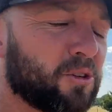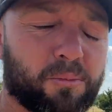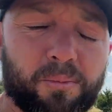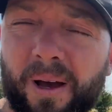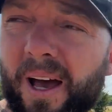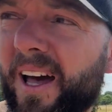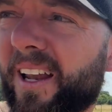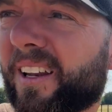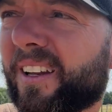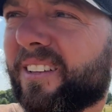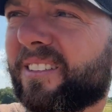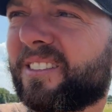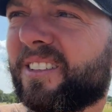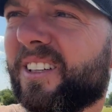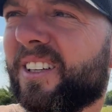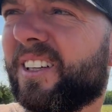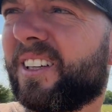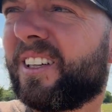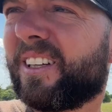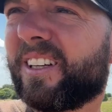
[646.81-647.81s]
paddocks,
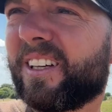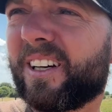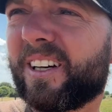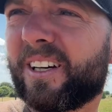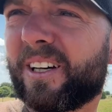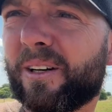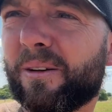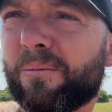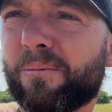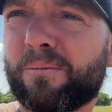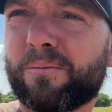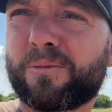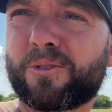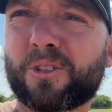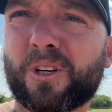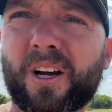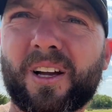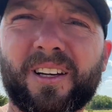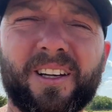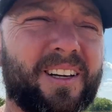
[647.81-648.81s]
um,
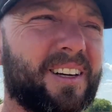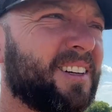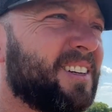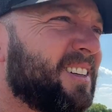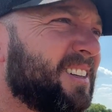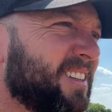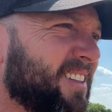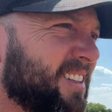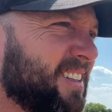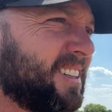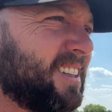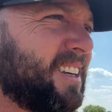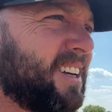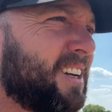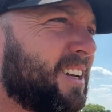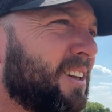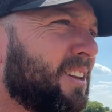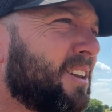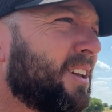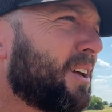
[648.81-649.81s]
trying to get
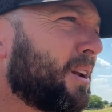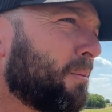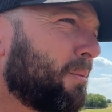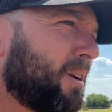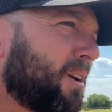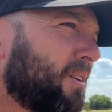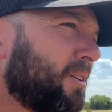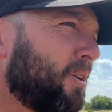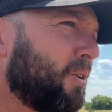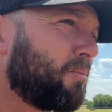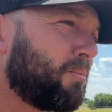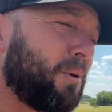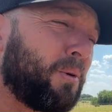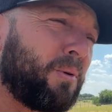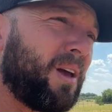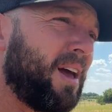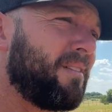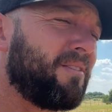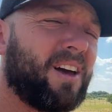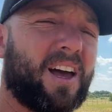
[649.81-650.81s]
a little bit of growth, but we
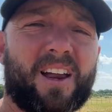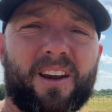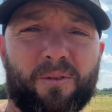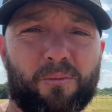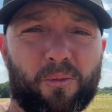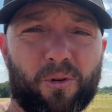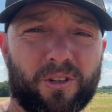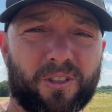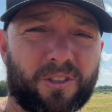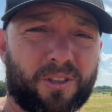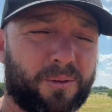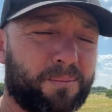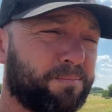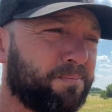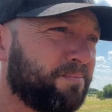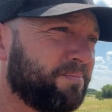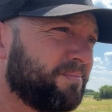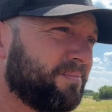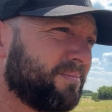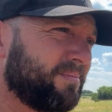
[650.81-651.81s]
haven't had any moisture.
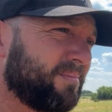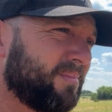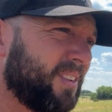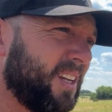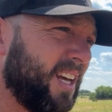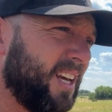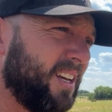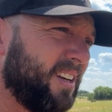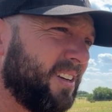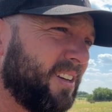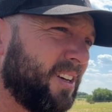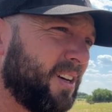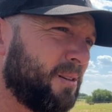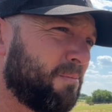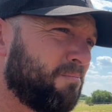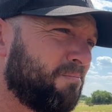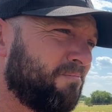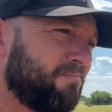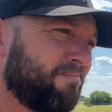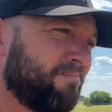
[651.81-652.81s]
And
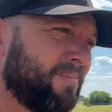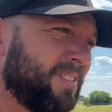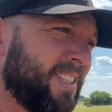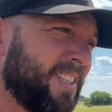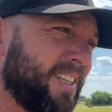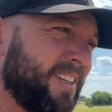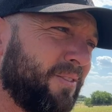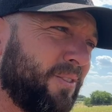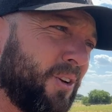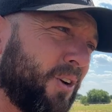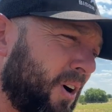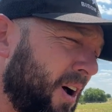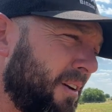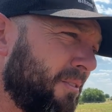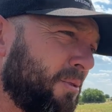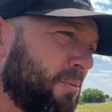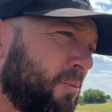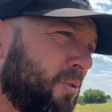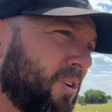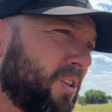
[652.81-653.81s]
um, if you don't have
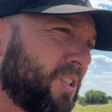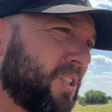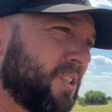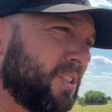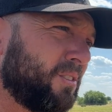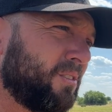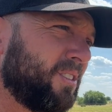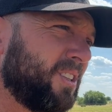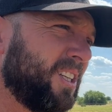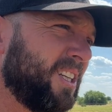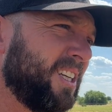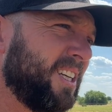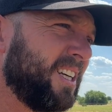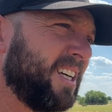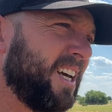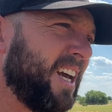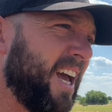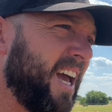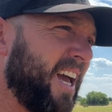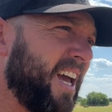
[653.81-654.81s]
any moisture,
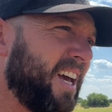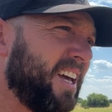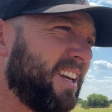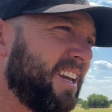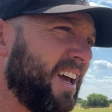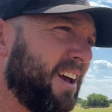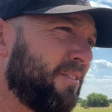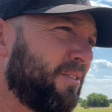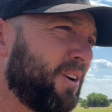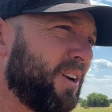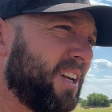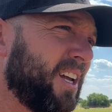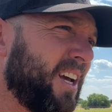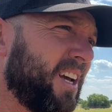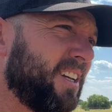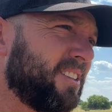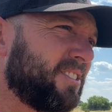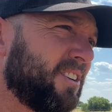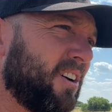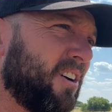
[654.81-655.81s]
and every day
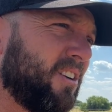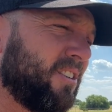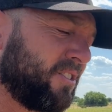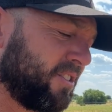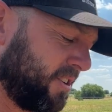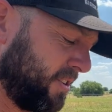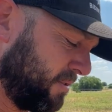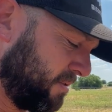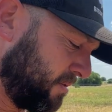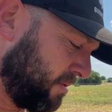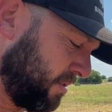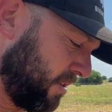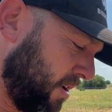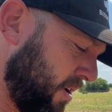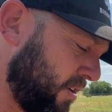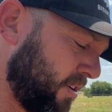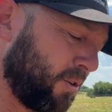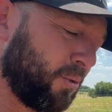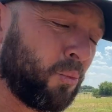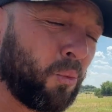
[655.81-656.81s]
it's a hundred, a
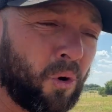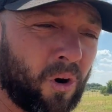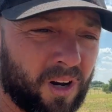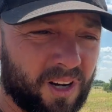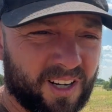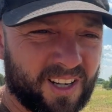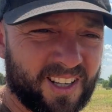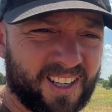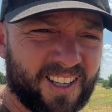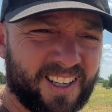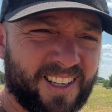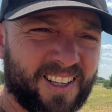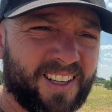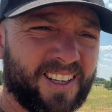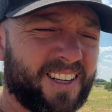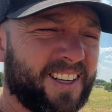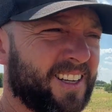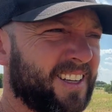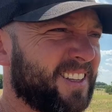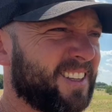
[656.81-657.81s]
hundred and one,
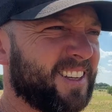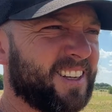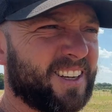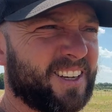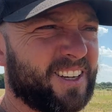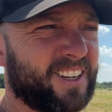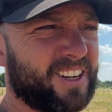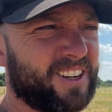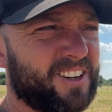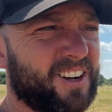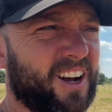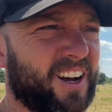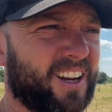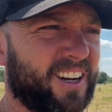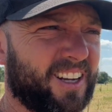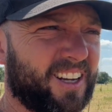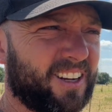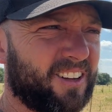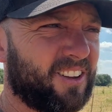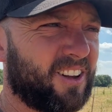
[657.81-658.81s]
uh, you're not gonna
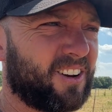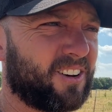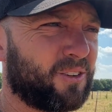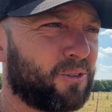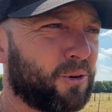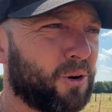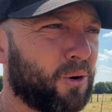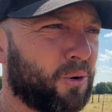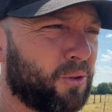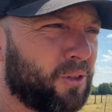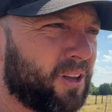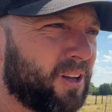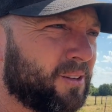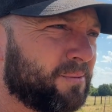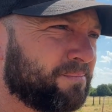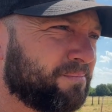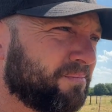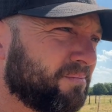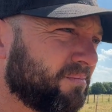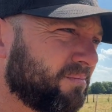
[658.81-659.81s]
get a lot of growth.
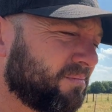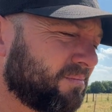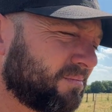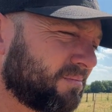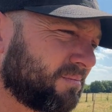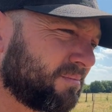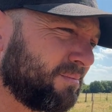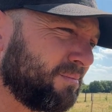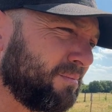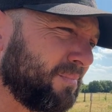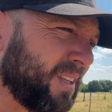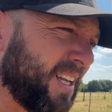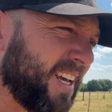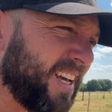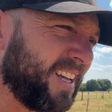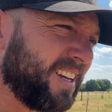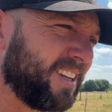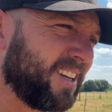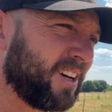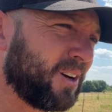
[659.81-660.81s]

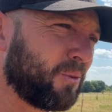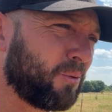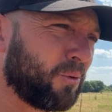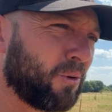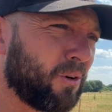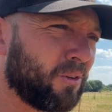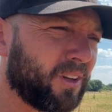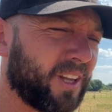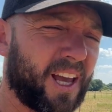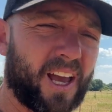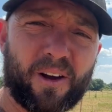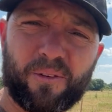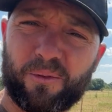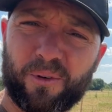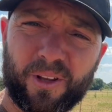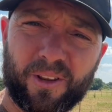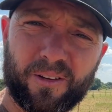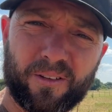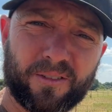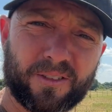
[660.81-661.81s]
And uh, we're only
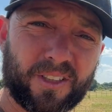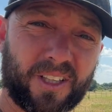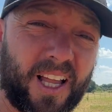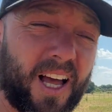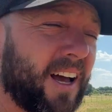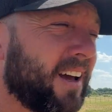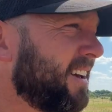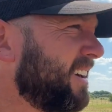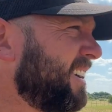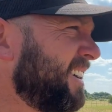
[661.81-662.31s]
halfway through July.